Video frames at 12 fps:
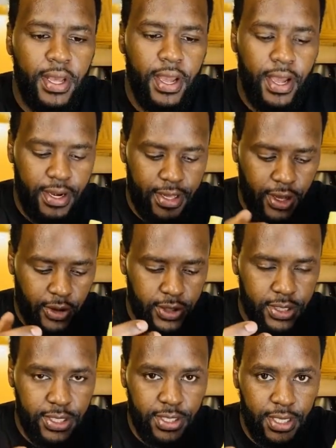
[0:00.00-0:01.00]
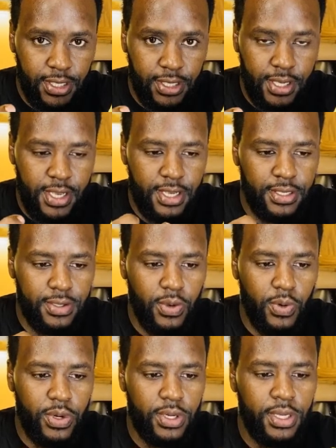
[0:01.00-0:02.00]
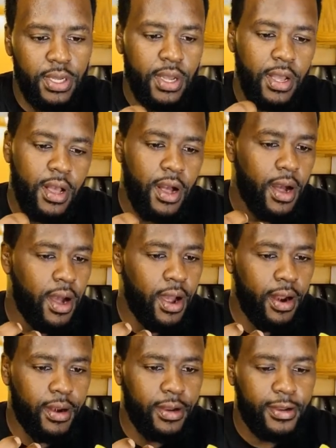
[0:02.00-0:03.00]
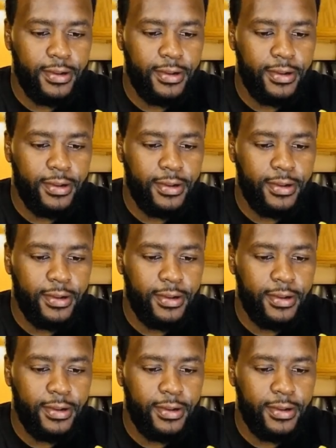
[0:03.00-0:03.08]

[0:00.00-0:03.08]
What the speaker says: and the consistency is good, and